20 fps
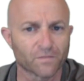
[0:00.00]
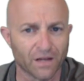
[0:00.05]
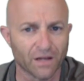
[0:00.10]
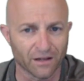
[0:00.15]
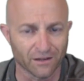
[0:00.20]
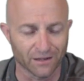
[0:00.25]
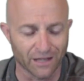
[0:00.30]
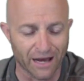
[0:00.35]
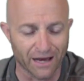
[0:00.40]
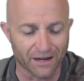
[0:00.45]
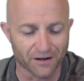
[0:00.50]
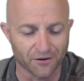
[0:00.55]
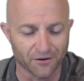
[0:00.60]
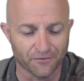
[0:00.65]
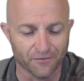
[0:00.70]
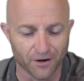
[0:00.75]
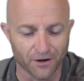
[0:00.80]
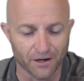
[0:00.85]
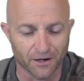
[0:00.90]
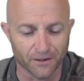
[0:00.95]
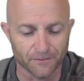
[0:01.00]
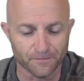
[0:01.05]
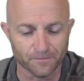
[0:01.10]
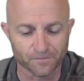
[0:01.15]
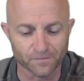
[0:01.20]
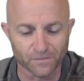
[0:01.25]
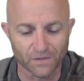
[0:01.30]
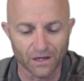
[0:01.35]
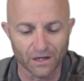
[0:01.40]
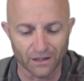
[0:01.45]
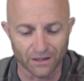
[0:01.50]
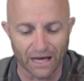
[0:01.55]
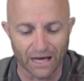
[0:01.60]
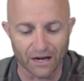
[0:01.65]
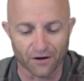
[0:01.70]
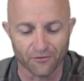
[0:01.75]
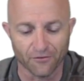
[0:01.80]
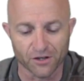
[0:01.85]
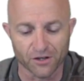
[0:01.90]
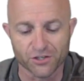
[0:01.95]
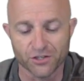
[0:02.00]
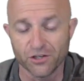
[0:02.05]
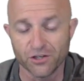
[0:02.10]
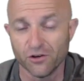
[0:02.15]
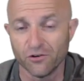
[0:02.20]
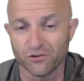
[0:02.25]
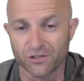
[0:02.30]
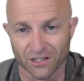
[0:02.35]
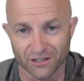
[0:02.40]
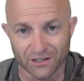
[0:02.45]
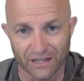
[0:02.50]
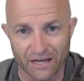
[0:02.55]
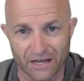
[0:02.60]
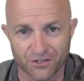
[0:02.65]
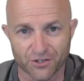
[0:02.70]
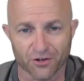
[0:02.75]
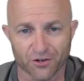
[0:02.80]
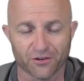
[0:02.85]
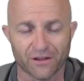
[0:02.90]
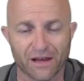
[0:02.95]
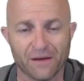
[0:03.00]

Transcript: A lot of us use a ledger.